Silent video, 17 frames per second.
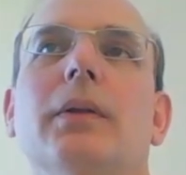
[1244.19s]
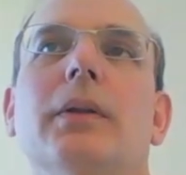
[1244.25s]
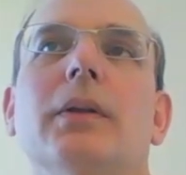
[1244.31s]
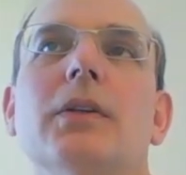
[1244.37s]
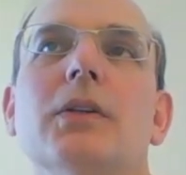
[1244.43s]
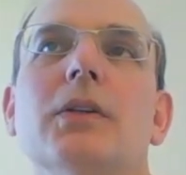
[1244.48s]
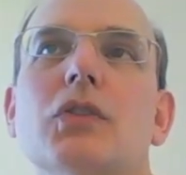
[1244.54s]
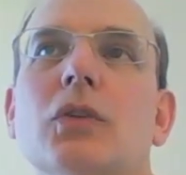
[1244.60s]

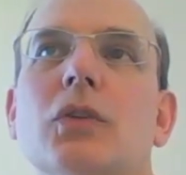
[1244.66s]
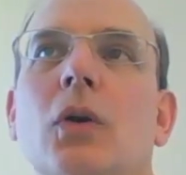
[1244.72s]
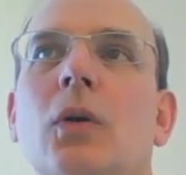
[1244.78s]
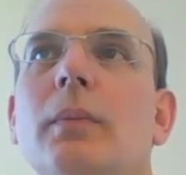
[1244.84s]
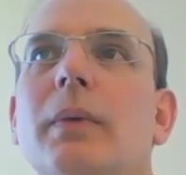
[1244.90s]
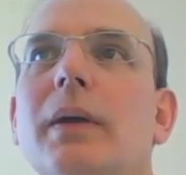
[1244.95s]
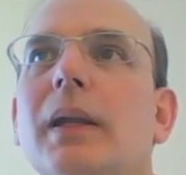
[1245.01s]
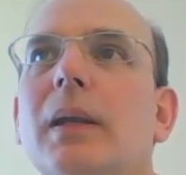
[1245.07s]
There's so
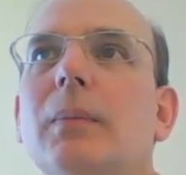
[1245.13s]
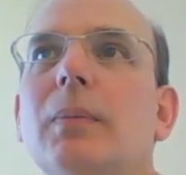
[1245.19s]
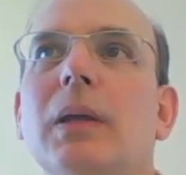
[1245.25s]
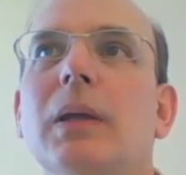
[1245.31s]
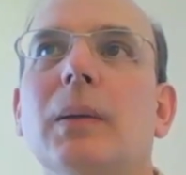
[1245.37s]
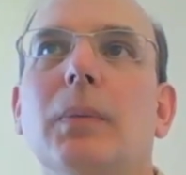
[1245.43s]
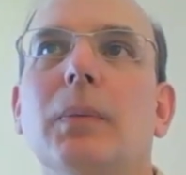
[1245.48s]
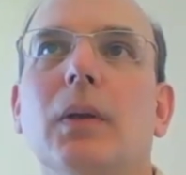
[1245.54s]
many
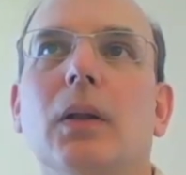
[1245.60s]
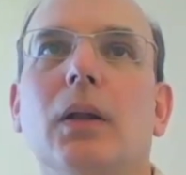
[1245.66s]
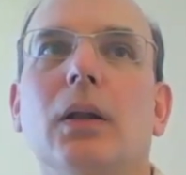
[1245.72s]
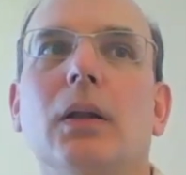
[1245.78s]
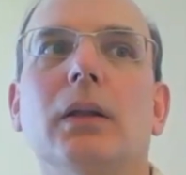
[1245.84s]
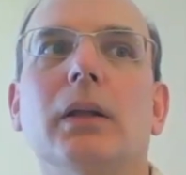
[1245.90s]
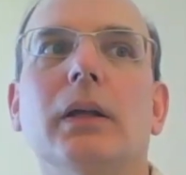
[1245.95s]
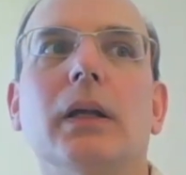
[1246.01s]

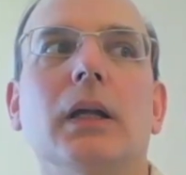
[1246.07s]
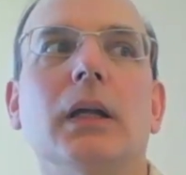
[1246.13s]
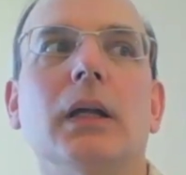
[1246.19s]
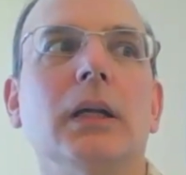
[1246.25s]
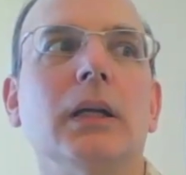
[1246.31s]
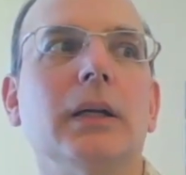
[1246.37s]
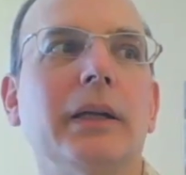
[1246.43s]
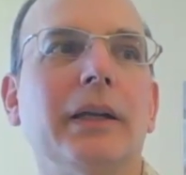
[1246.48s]
people.
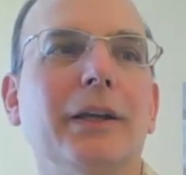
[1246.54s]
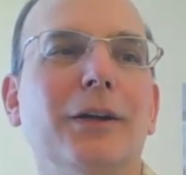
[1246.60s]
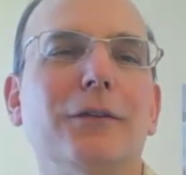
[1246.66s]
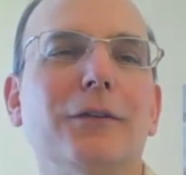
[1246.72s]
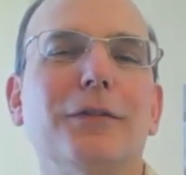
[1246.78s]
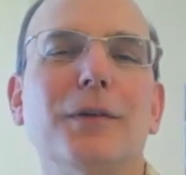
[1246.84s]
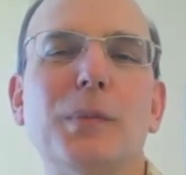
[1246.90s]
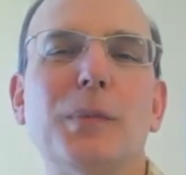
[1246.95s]
Uh, I
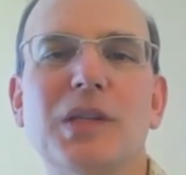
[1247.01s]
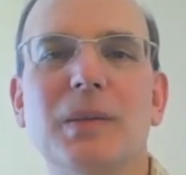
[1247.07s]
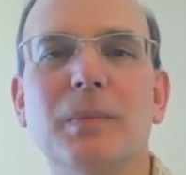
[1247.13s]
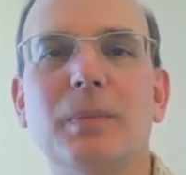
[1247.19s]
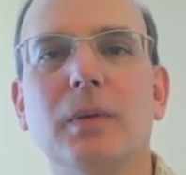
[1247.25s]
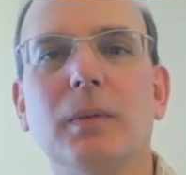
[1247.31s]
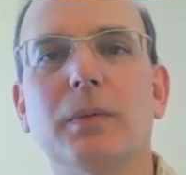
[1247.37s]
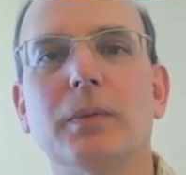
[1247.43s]
hear from
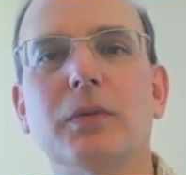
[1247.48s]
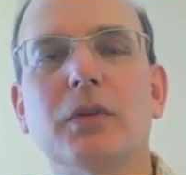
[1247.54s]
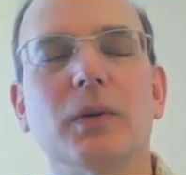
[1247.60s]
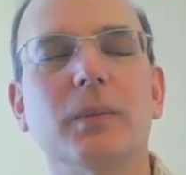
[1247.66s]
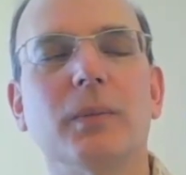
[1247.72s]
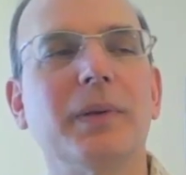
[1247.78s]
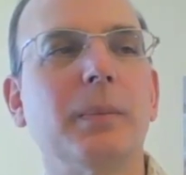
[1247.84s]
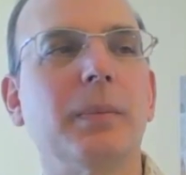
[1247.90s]
people,
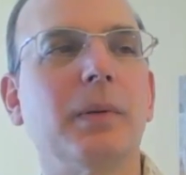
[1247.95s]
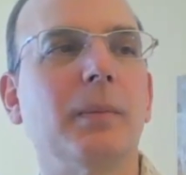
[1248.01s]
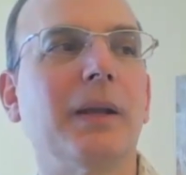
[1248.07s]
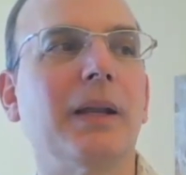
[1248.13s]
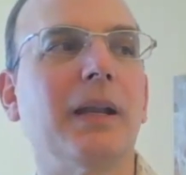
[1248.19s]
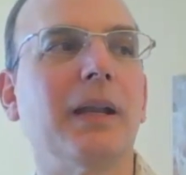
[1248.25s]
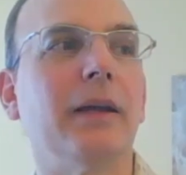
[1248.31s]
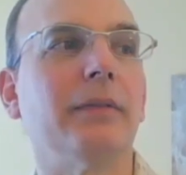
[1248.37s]
certain people in
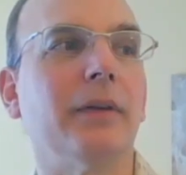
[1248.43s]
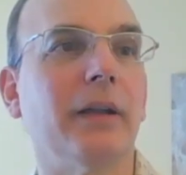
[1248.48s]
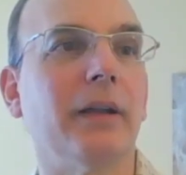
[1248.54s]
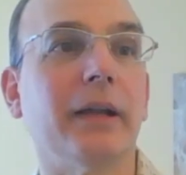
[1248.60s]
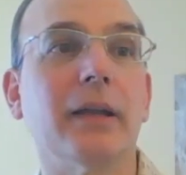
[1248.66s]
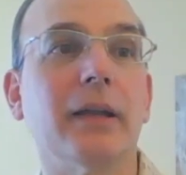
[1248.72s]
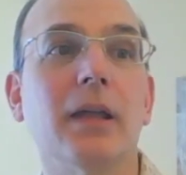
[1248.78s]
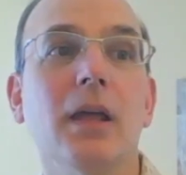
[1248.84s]
my life. They're
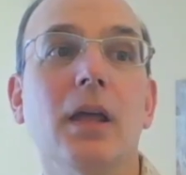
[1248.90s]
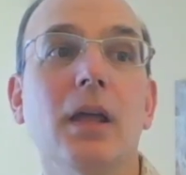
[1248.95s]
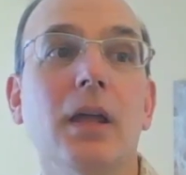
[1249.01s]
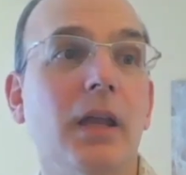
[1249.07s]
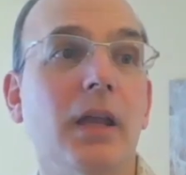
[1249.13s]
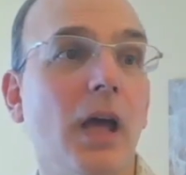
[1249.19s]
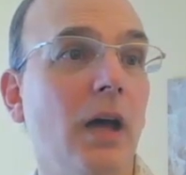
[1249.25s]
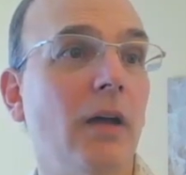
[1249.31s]
like,
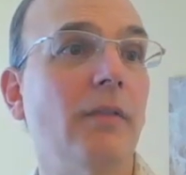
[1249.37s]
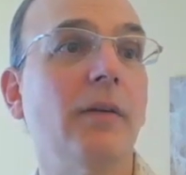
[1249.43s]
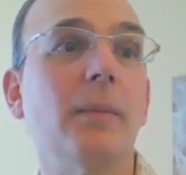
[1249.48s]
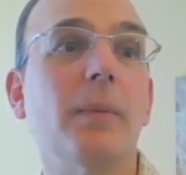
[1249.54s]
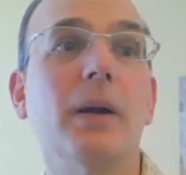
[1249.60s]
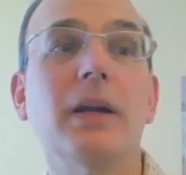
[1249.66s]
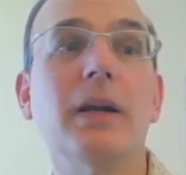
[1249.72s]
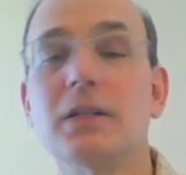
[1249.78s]
yeah,
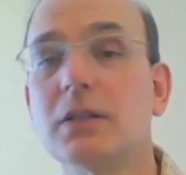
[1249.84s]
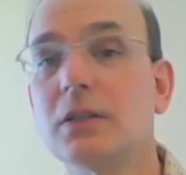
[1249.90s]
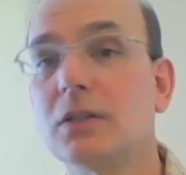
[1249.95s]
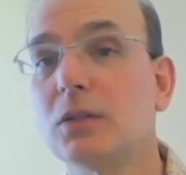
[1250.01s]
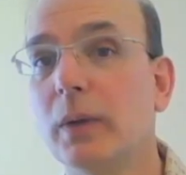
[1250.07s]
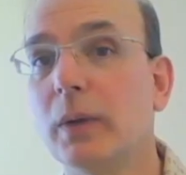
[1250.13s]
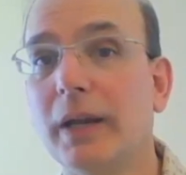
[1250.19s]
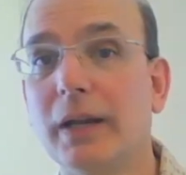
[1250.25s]
everybody's
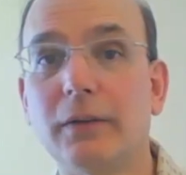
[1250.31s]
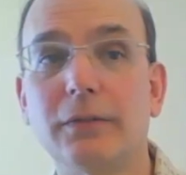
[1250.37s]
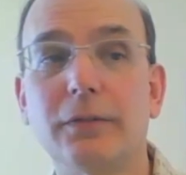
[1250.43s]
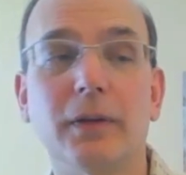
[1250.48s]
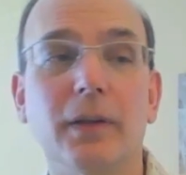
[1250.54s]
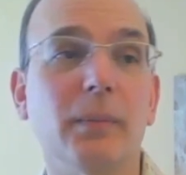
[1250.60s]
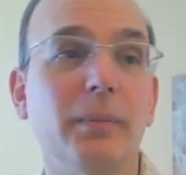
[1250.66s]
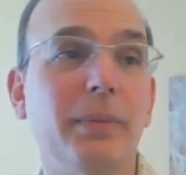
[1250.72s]
just waiting
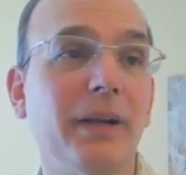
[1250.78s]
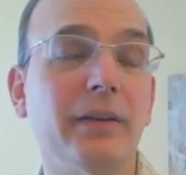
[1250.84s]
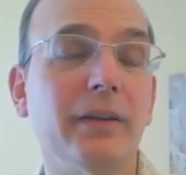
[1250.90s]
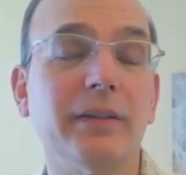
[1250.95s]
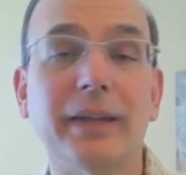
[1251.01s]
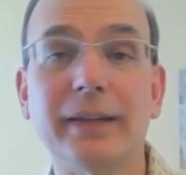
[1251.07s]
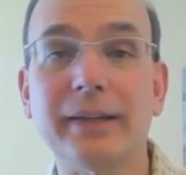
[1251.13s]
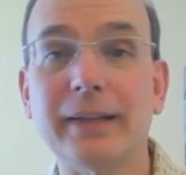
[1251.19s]
for the
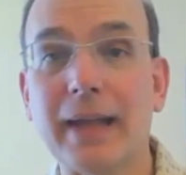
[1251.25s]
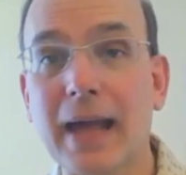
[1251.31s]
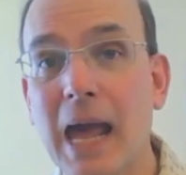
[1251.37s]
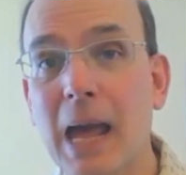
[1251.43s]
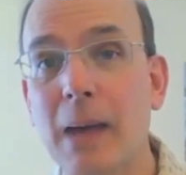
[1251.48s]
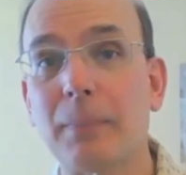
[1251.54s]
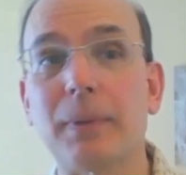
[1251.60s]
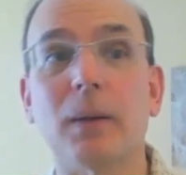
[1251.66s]
big thing to
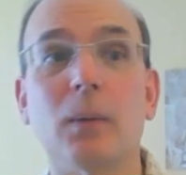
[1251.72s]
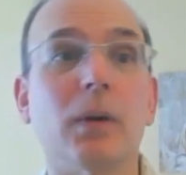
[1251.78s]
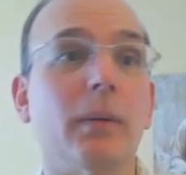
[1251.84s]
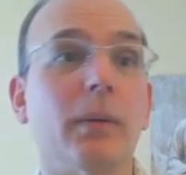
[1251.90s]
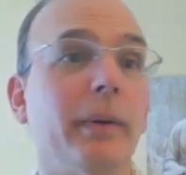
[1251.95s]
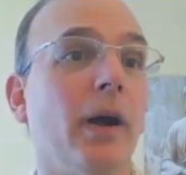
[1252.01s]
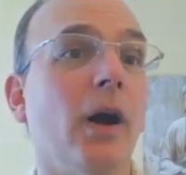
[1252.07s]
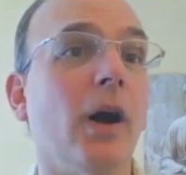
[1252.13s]
happen where
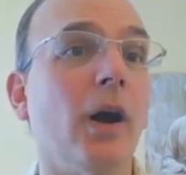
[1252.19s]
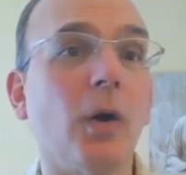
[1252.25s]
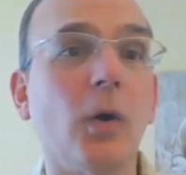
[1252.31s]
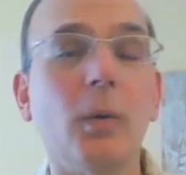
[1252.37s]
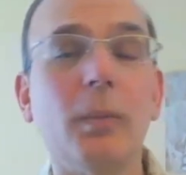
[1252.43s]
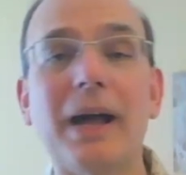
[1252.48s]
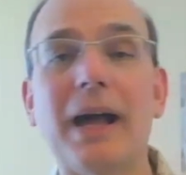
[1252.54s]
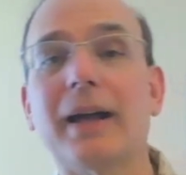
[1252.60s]
we all
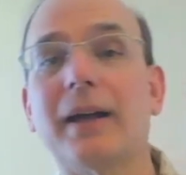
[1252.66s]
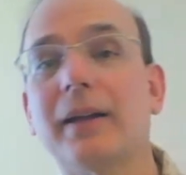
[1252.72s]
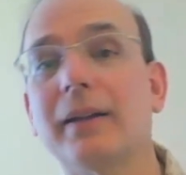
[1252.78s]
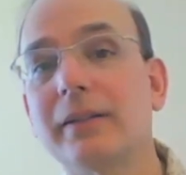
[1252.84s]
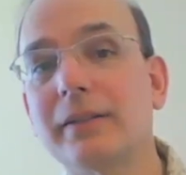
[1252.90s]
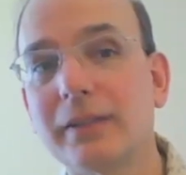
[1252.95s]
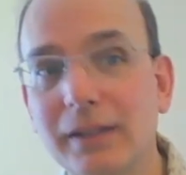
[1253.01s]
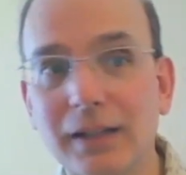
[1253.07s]
go back
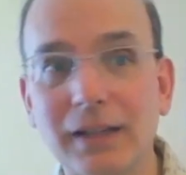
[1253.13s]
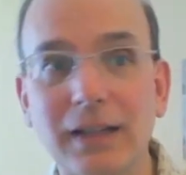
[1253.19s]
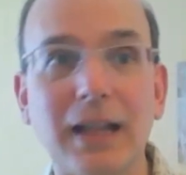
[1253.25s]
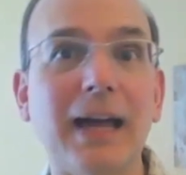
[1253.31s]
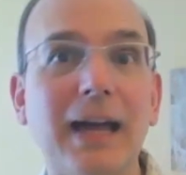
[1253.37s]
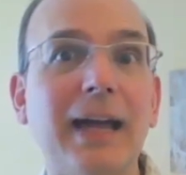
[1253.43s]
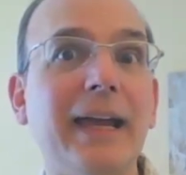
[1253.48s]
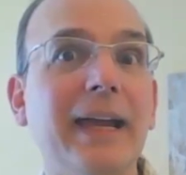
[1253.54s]
into the
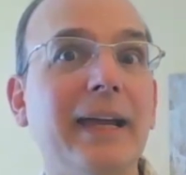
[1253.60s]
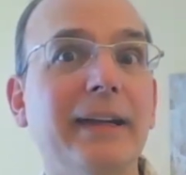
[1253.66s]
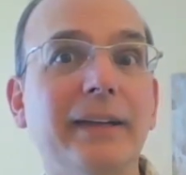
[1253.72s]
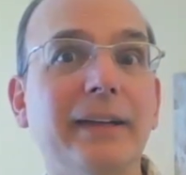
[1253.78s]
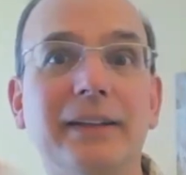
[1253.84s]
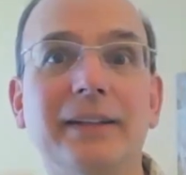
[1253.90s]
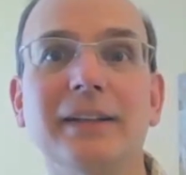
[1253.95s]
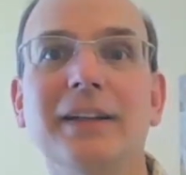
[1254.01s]
light
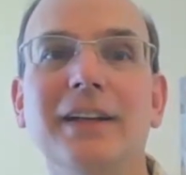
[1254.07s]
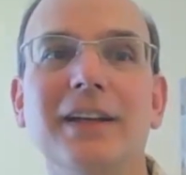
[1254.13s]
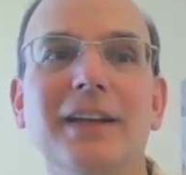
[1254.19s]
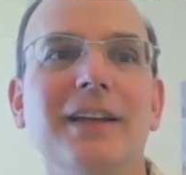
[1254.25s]
and.